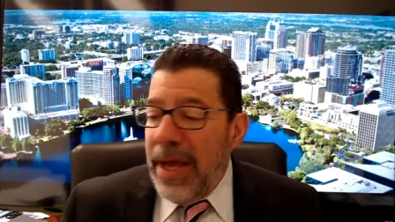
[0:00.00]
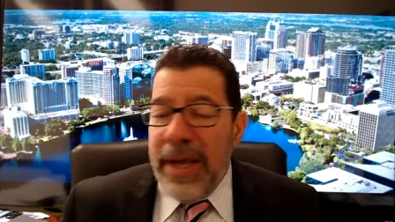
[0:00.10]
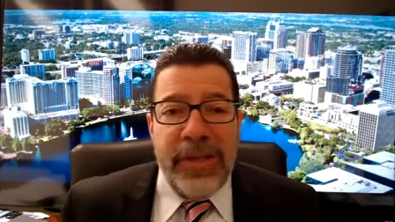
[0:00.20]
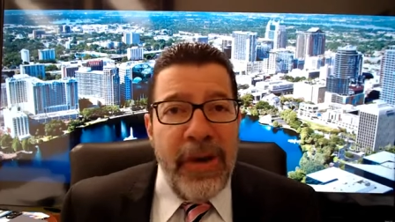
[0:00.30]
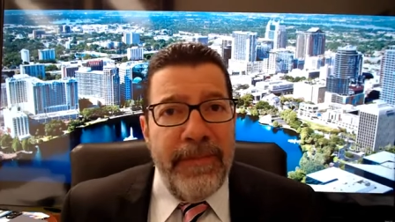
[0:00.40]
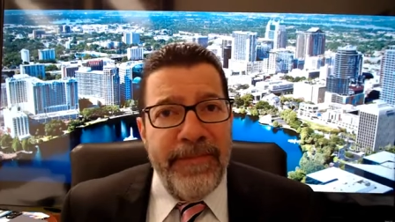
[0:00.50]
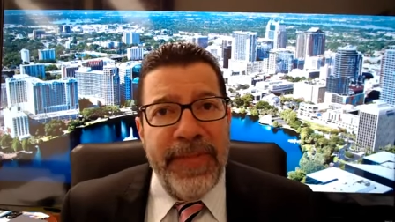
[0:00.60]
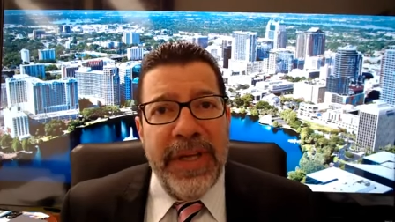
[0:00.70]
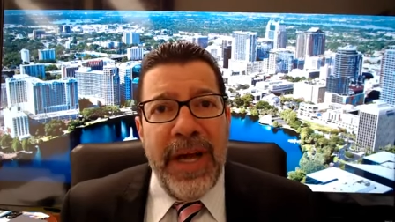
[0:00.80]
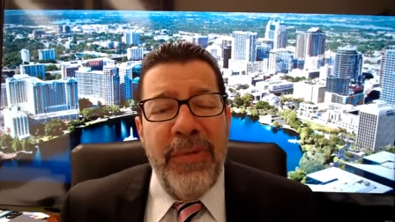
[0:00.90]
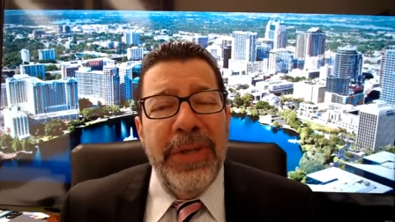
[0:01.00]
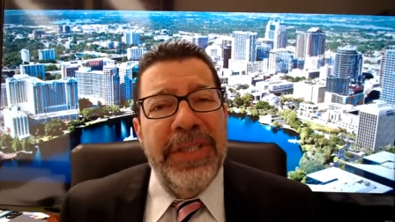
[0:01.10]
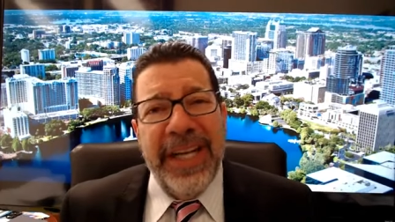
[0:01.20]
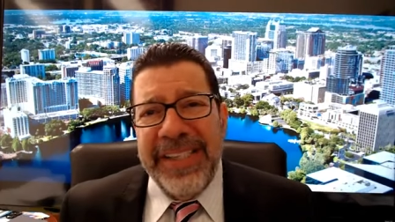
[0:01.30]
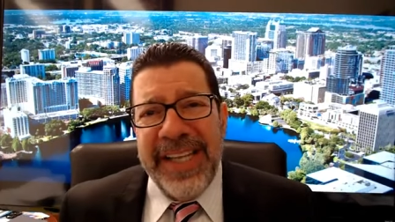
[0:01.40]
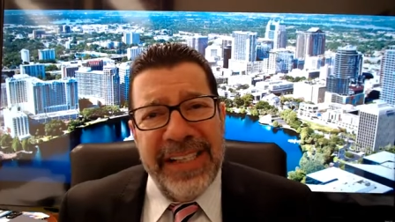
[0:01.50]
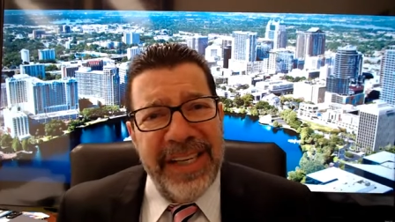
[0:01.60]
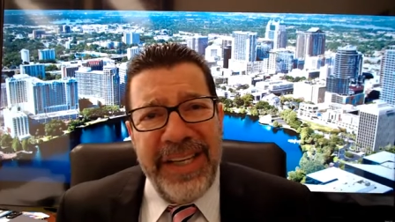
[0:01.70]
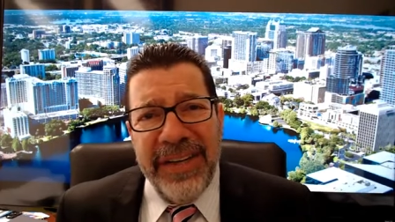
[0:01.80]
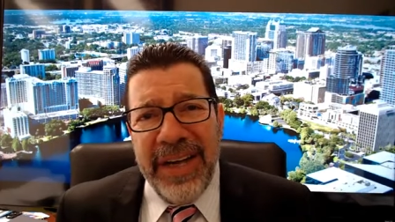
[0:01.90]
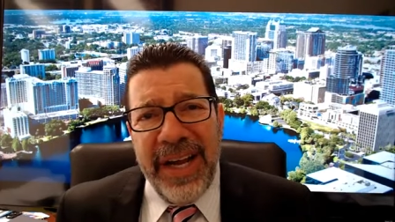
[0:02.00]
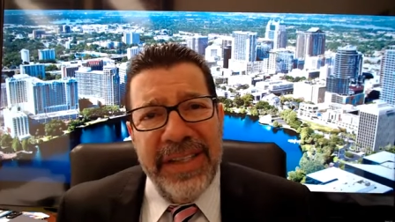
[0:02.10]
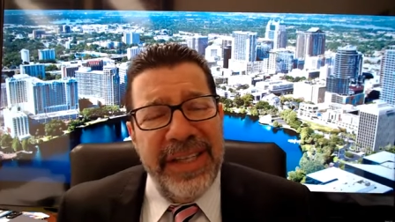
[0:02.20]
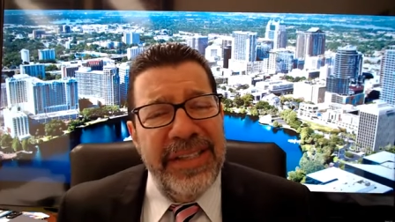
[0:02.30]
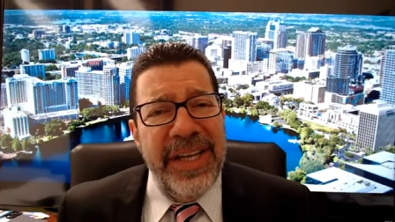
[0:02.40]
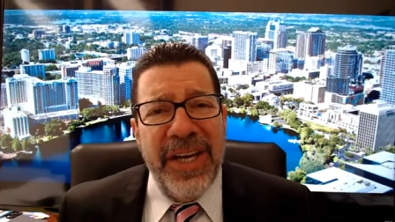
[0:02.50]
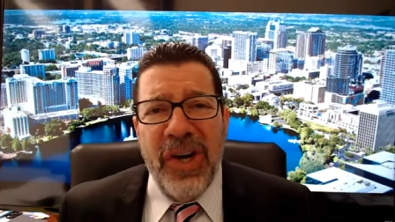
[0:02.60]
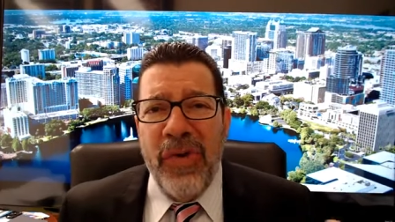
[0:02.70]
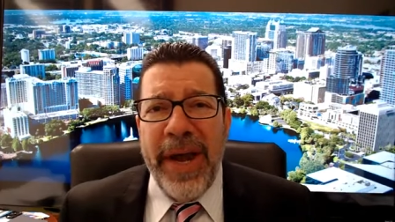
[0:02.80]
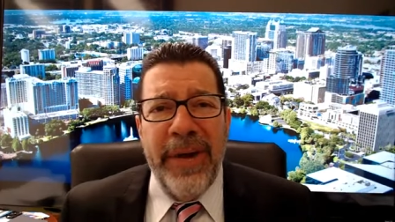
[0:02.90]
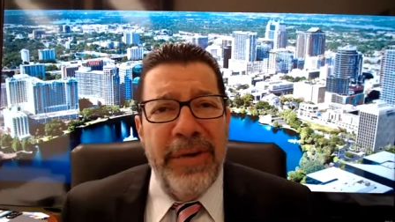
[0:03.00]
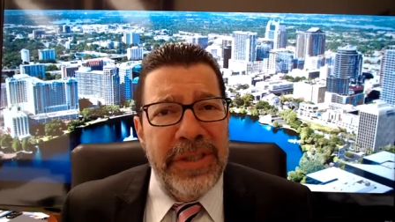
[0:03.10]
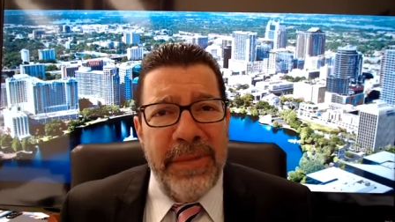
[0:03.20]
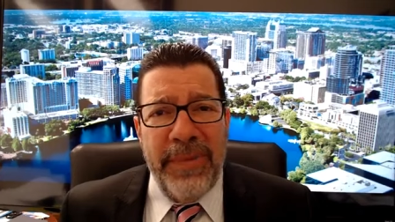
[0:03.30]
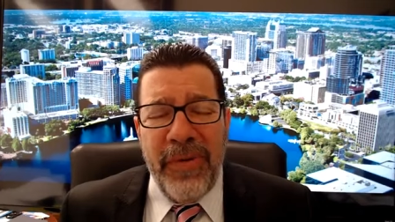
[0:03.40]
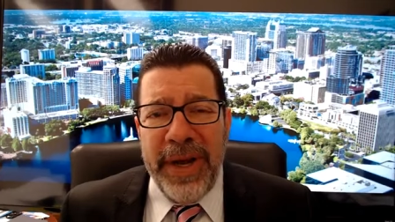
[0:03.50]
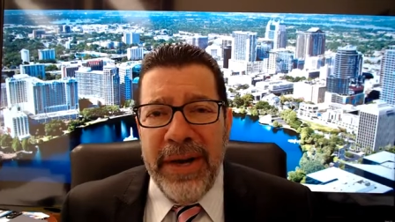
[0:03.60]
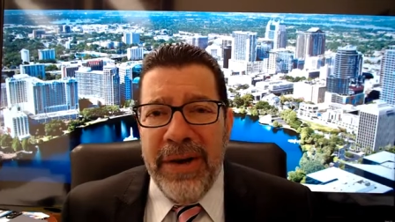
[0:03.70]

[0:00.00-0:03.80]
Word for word: So I wouldn't touch Tesla here, guys. It's going to crater at some point.